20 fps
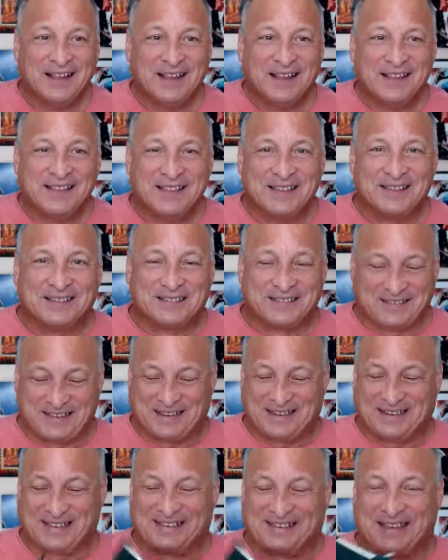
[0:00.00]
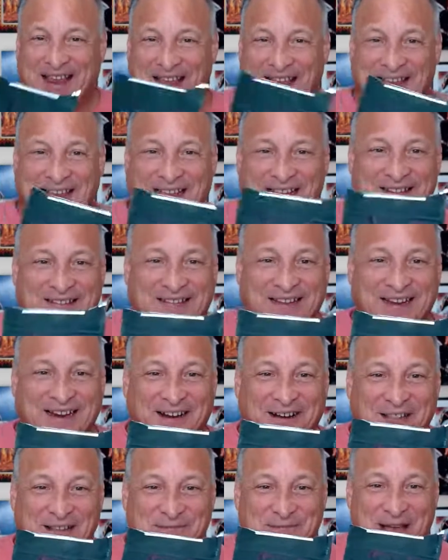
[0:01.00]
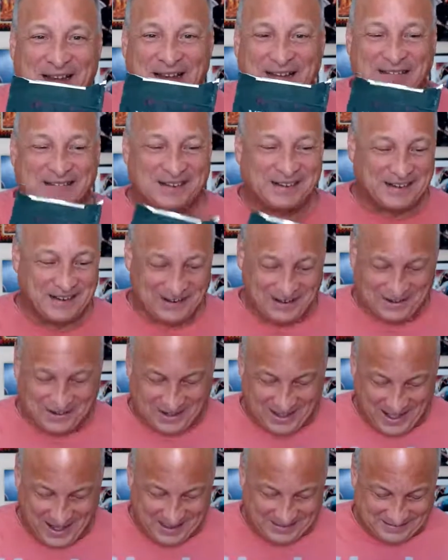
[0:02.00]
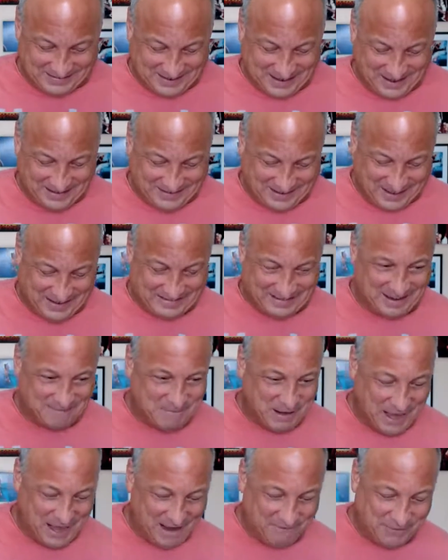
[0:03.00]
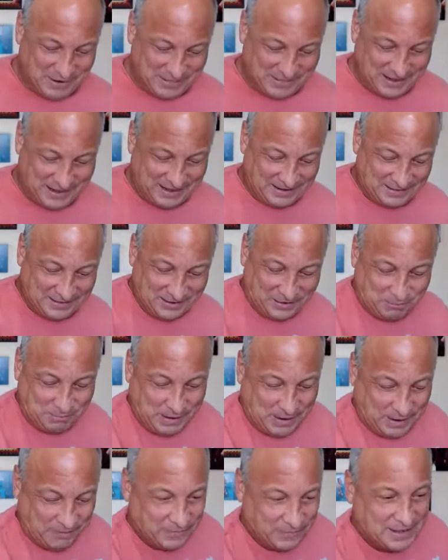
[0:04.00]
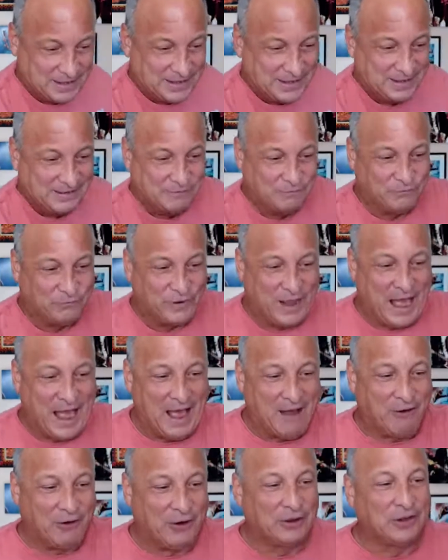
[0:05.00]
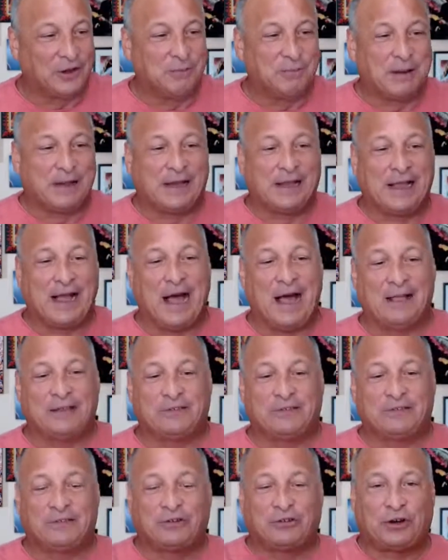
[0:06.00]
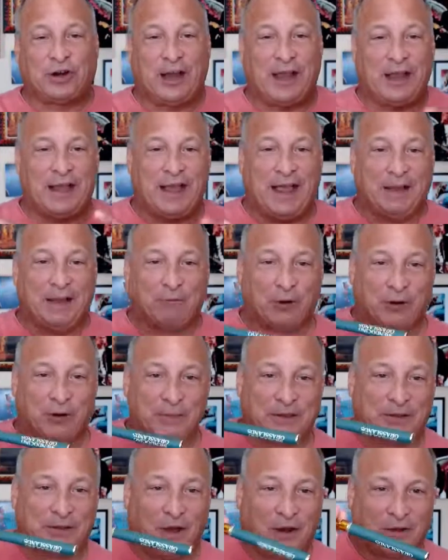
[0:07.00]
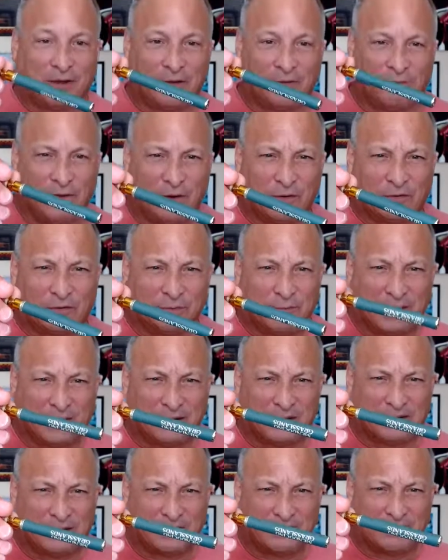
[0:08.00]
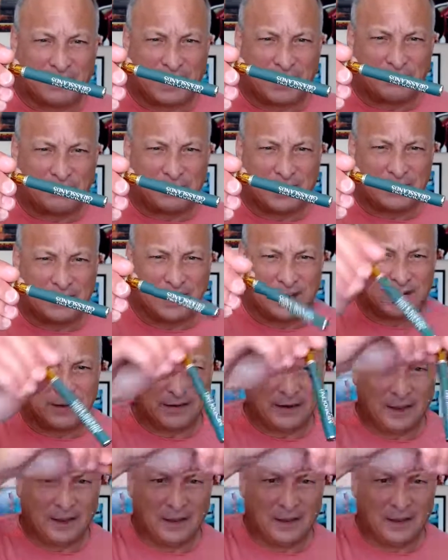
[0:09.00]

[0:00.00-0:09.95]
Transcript: The stink is here, the Mendocino Grasslands. And they sent me everything, a little bit of flour, a little bit of concentrate, and we're going to be talking to the folks from Mendocino. Is that upside down? Yeah.